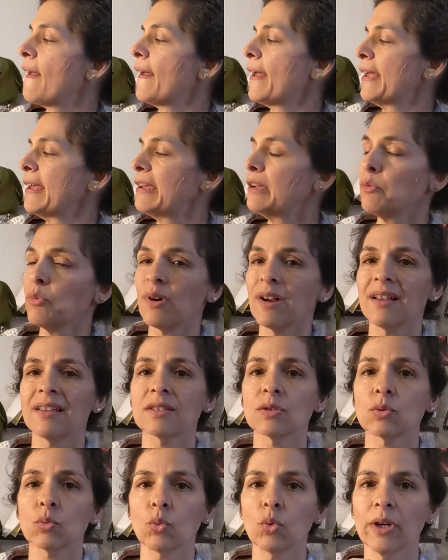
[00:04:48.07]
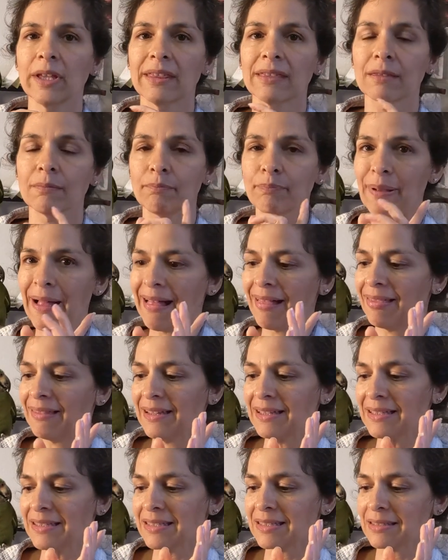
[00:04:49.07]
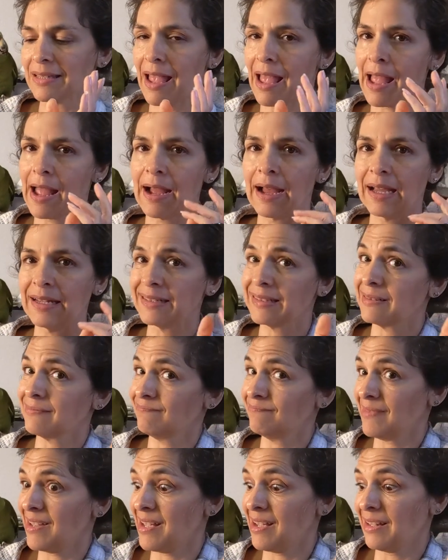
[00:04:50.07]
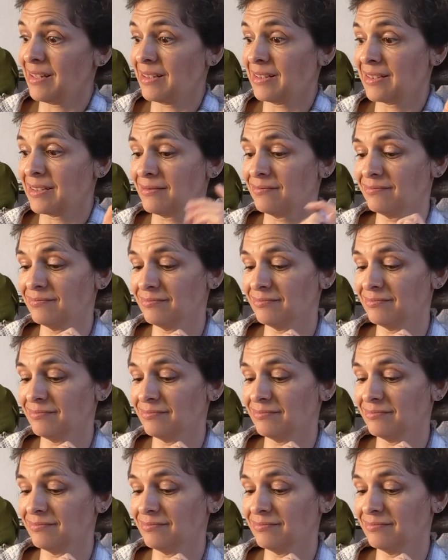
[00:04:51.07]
it was with pellets and eggs.